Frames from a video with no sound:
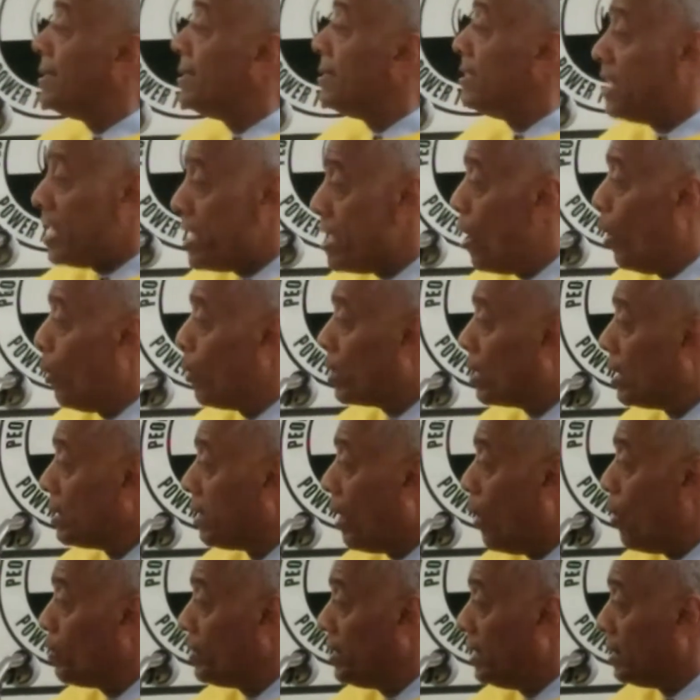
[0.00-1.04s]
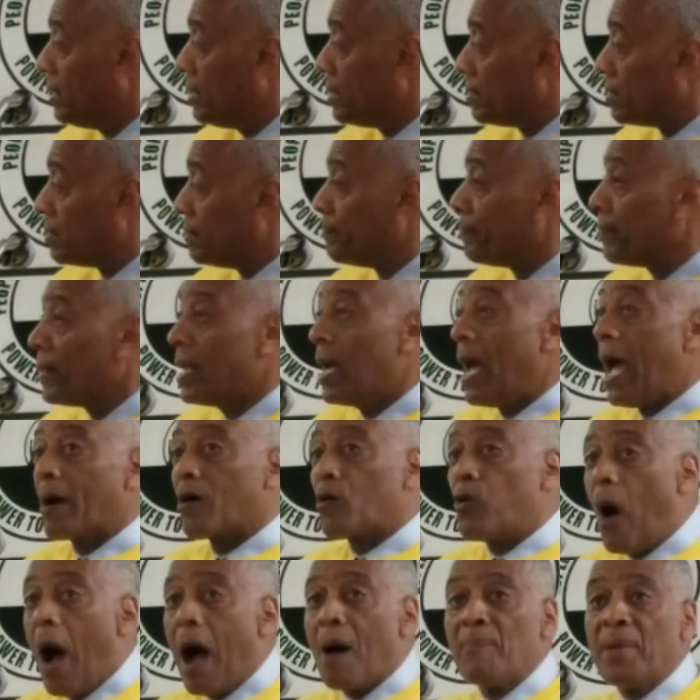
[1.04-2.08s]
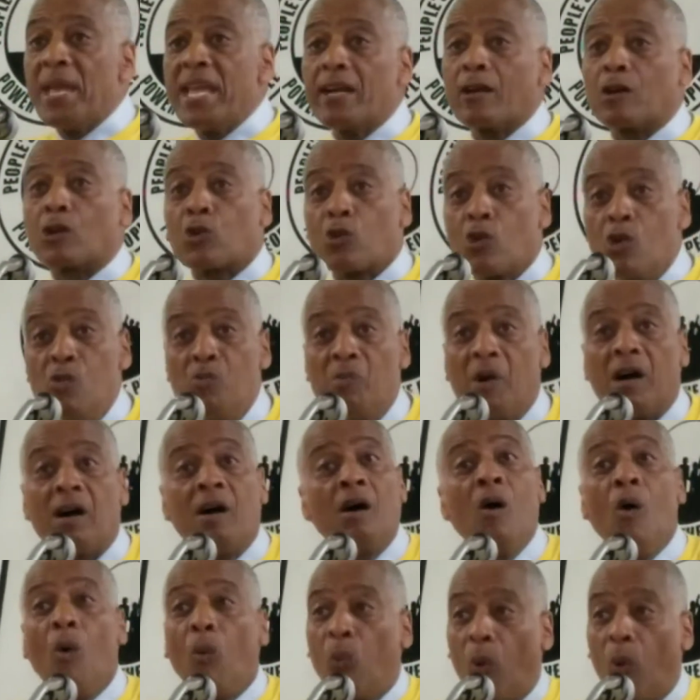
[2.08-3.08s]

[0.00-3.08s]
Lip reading: Neo-colonialism. Kwame Nkrumah,